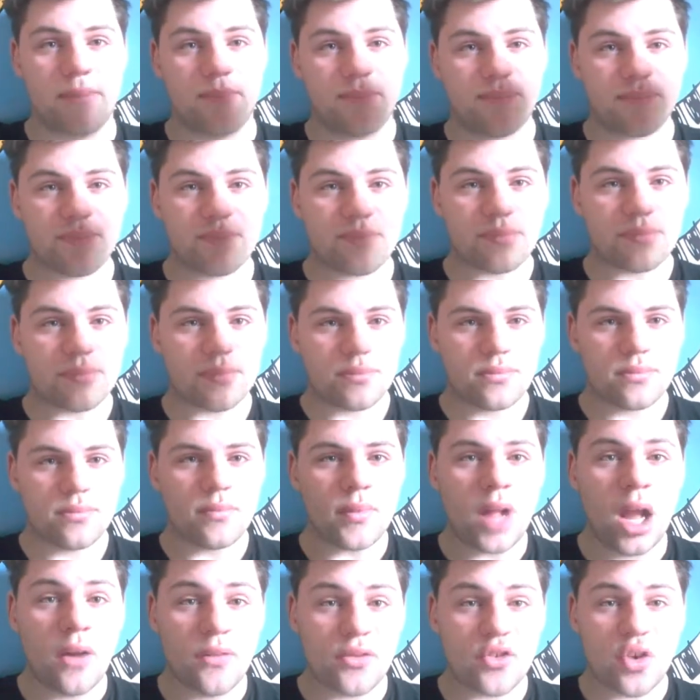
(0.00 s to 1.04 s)
of trading
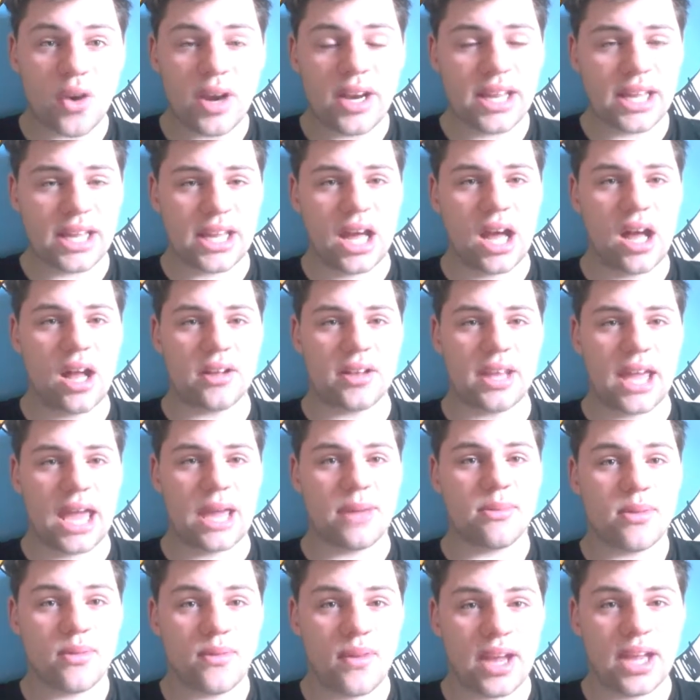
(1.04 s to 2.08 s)
card games available,
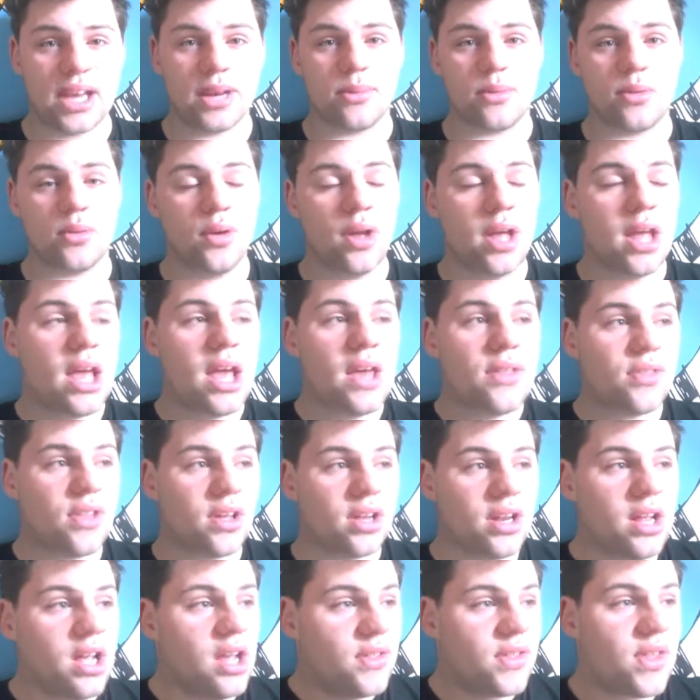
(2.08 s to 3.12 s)
that there is
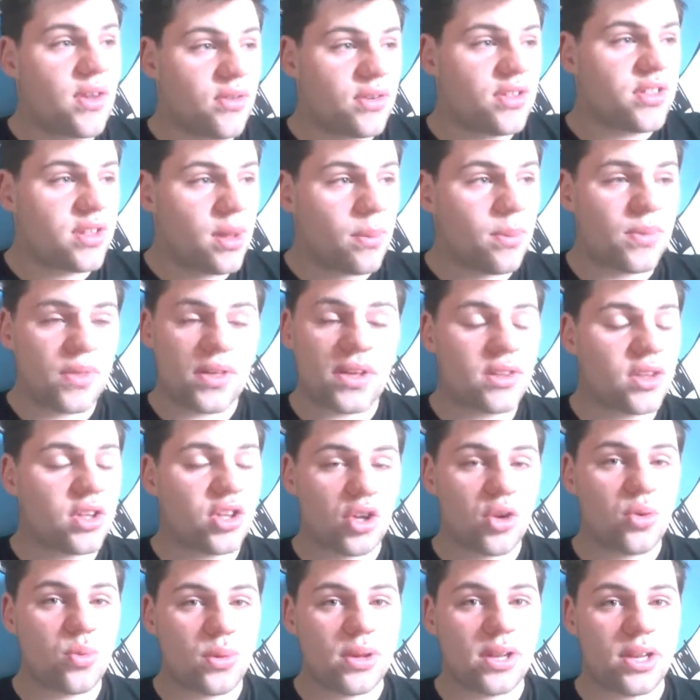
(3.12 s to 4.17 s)
something that you will
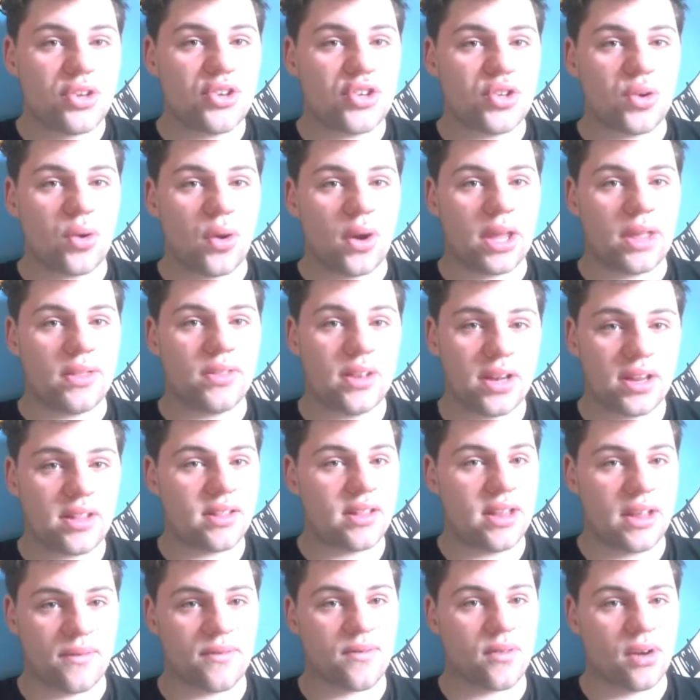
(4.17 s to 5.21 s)
enjoy that is different.
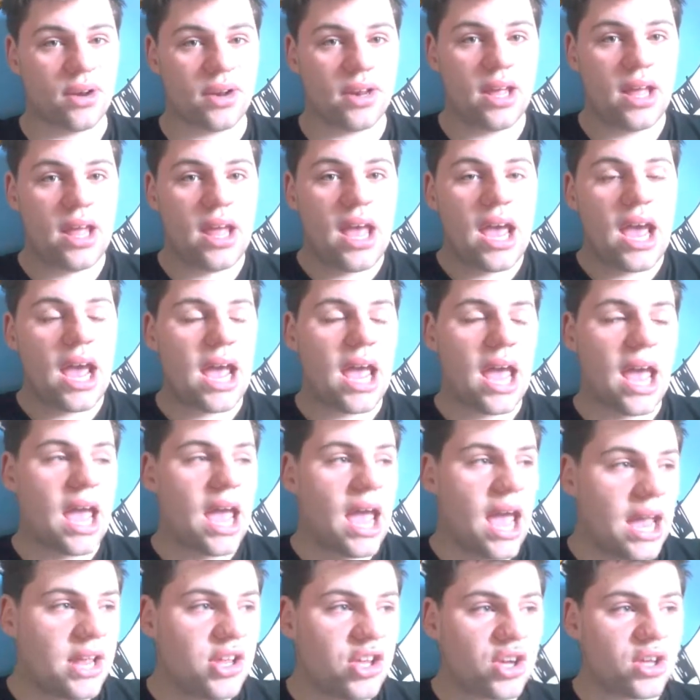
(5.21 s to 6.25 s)
And you can take
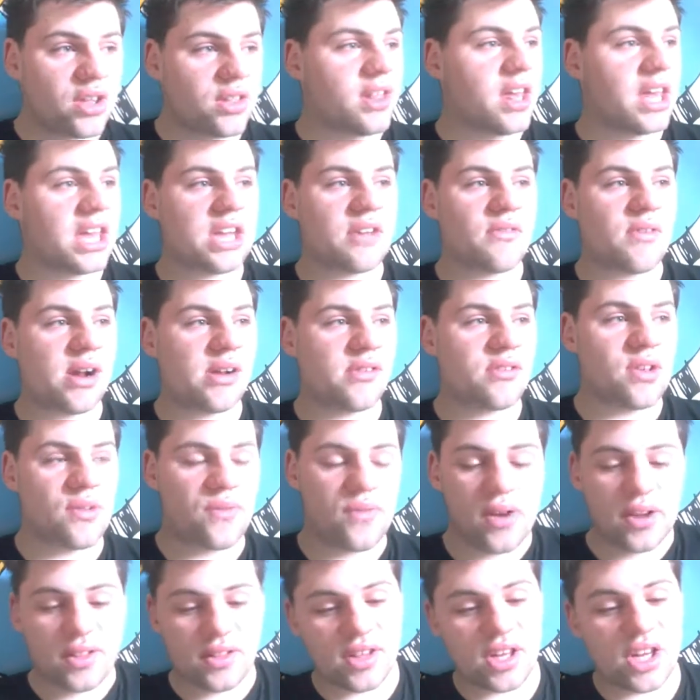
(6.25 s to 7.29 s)
it around to your friends. You can
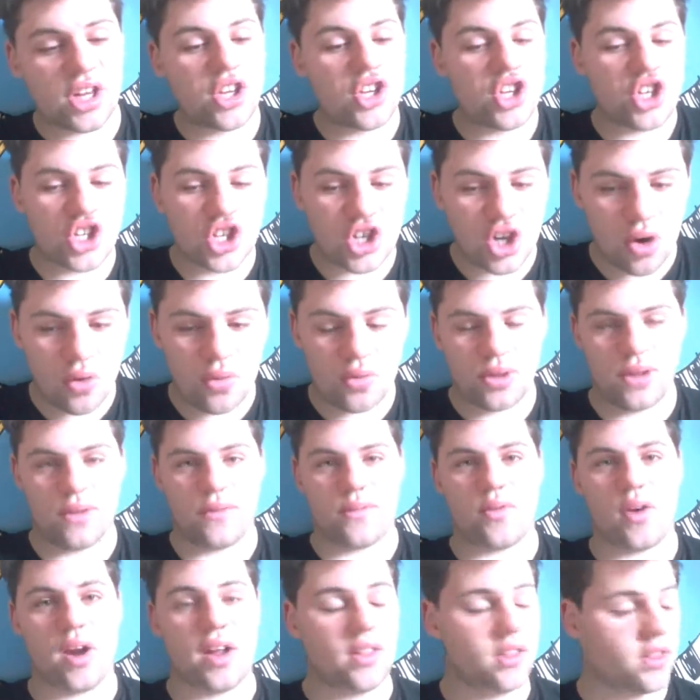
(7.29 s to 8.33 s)
show your friends. You can be like,
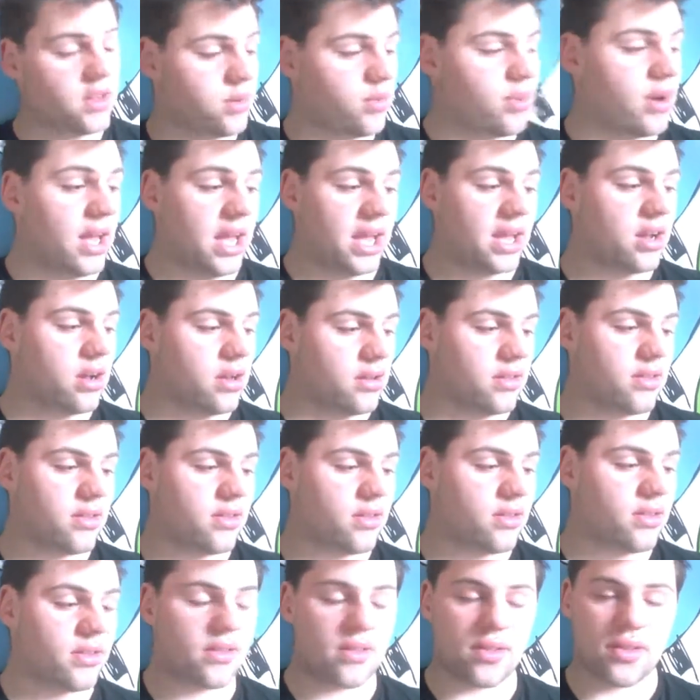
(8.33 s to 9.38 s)
hey guys, this is a trading
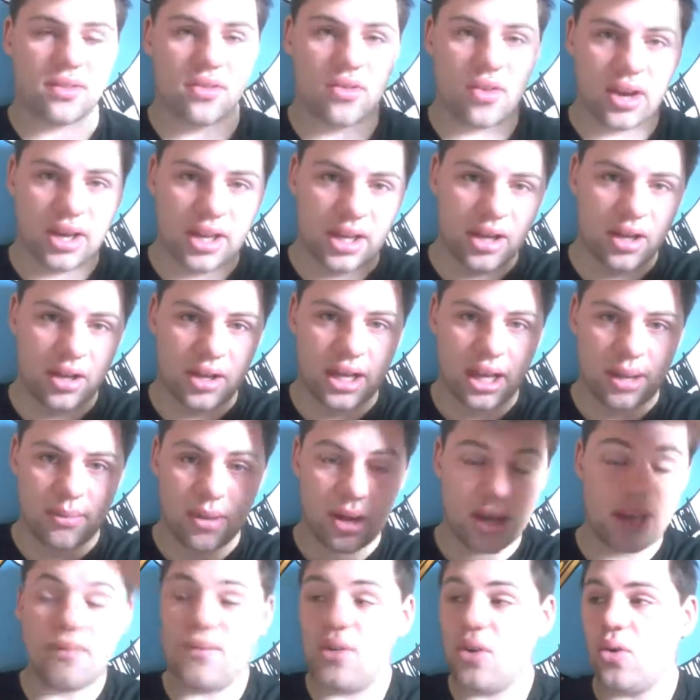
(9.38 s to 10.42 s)
card game. And if you're
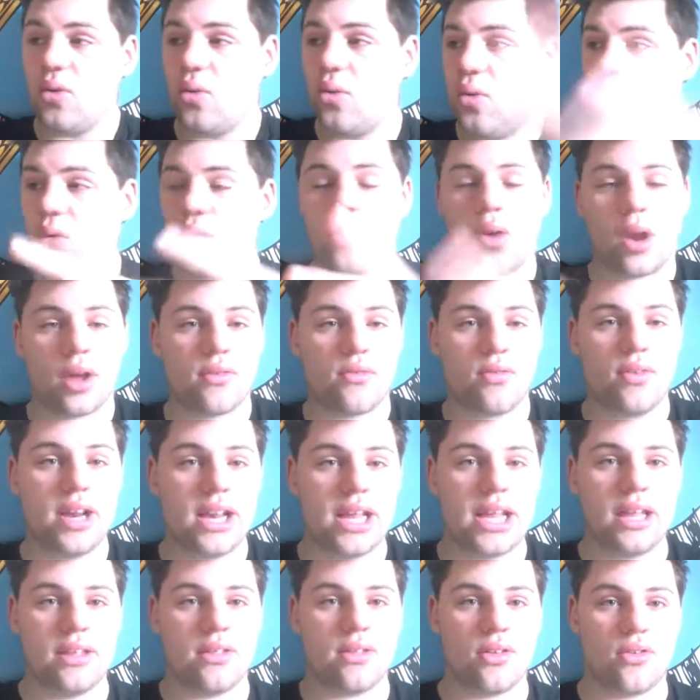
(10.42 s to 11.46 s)
all like really into trading
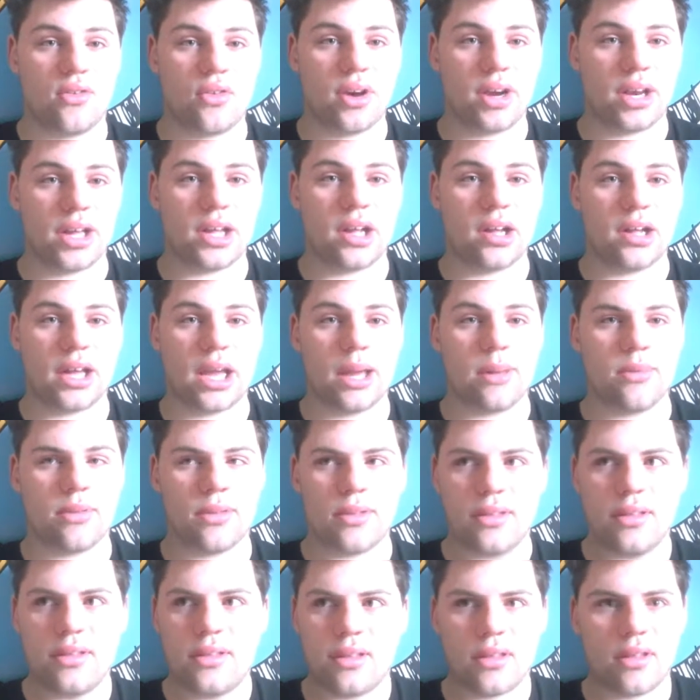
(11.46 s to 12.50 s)
card games, then this is like
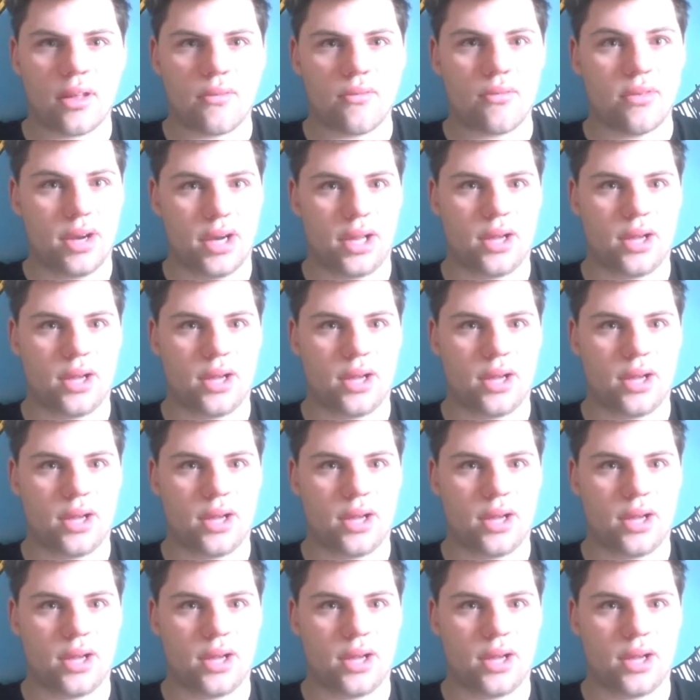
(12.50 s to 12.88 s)
really cool for you.